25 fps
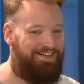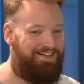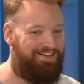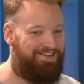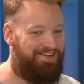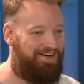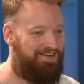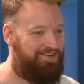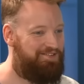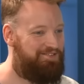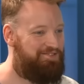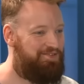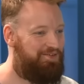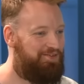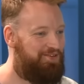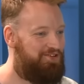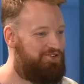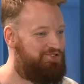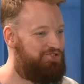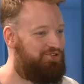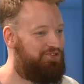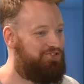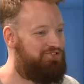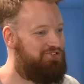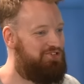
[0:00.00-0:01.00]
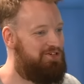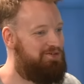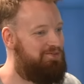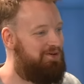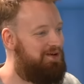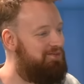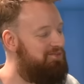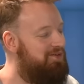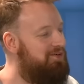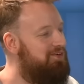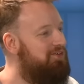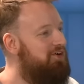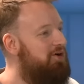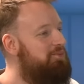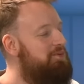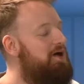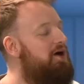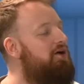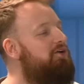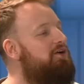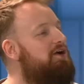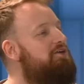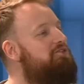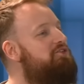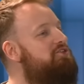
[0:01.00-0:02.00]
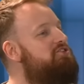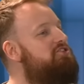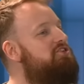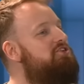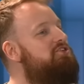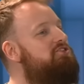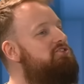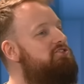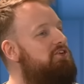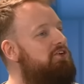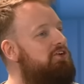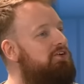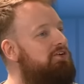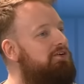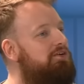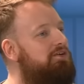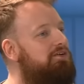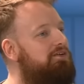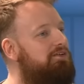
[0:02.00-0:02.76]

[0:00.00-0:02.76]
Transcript: I kind of feel the draw too, but I won't copy it. I'll go for 2-2.